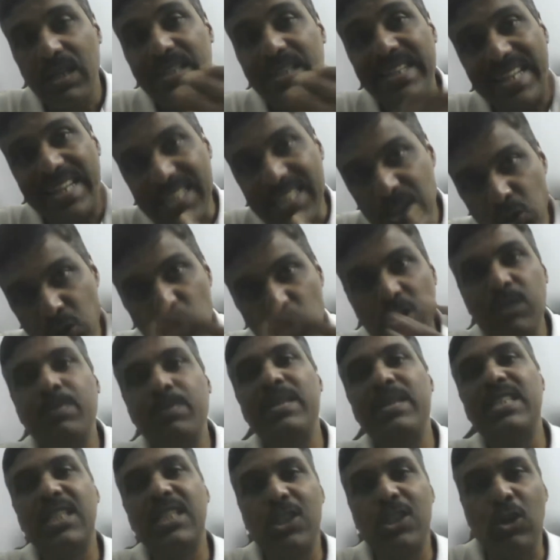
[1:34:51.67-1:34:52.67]
Text to
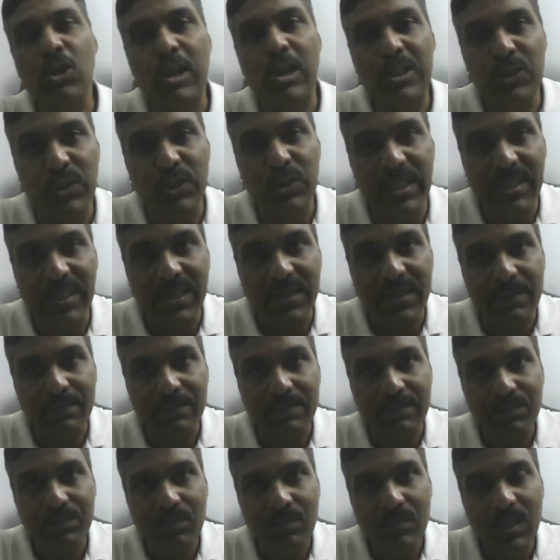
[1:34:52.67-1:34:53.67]
speech is also there.
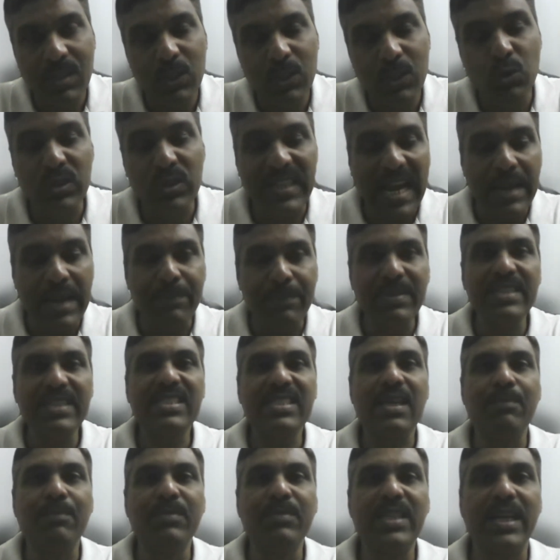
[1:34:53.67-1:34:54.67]
You type in
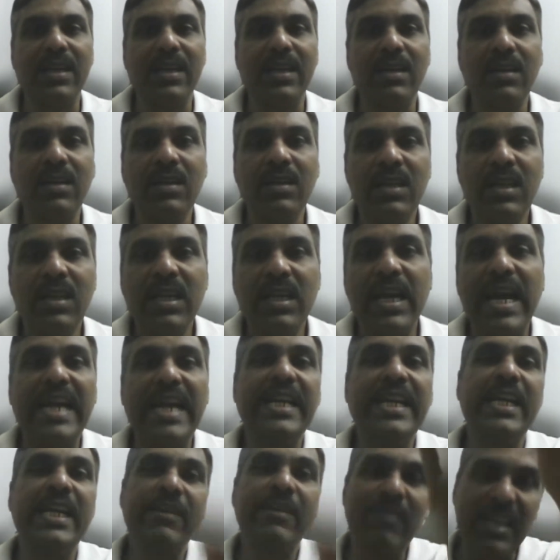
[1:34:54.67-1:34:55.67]
something
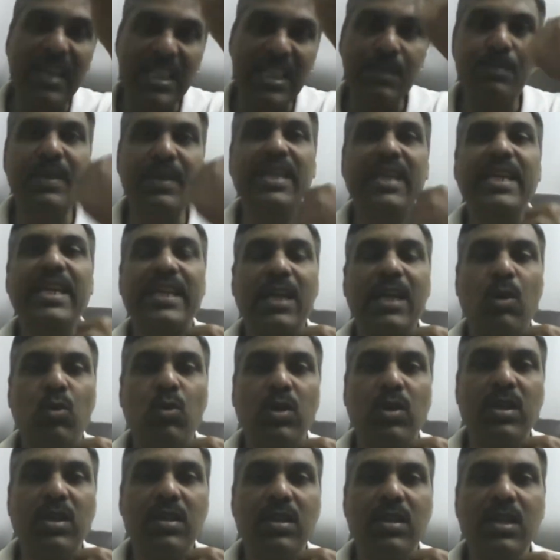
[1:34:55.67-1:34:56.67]
and it will speak it
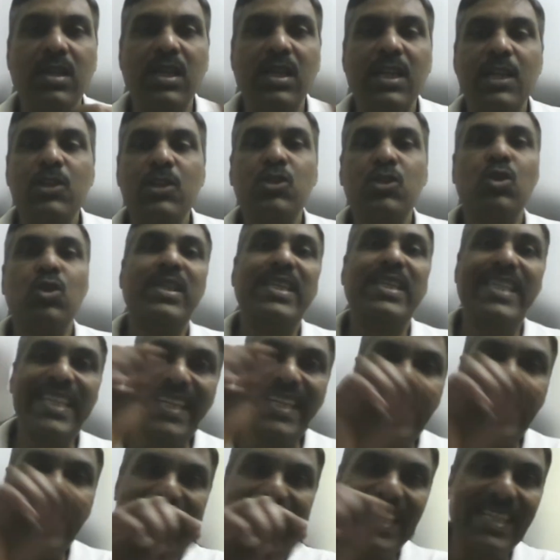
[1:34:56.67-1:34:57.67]
out. So
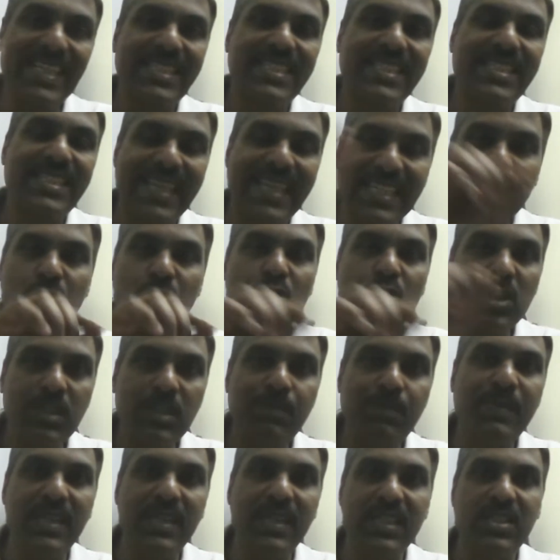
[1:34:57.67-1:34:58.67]
TTS, text to
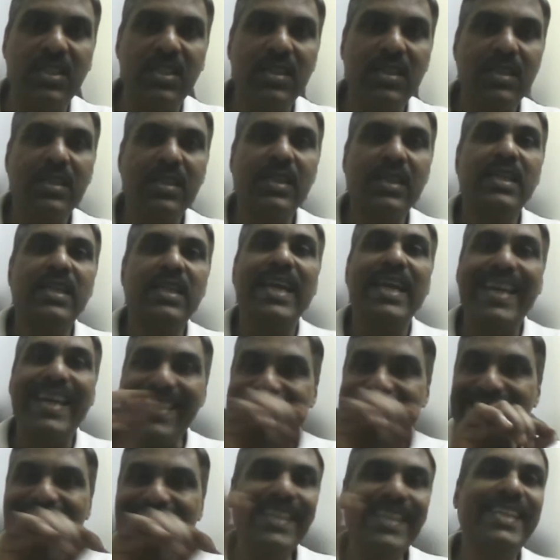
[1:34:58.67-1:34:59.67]
speech,
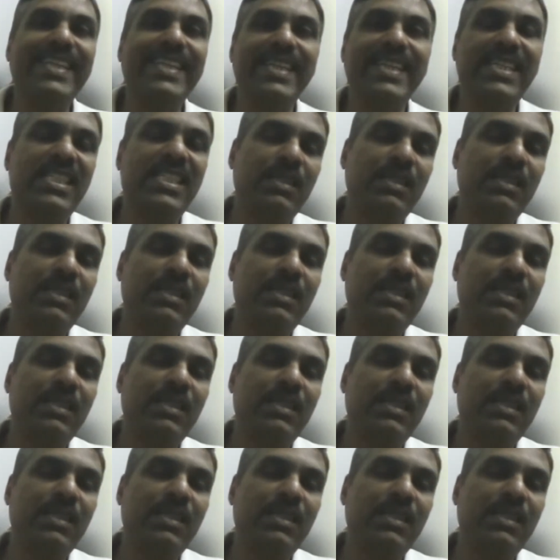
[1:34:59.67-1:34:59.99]
STT,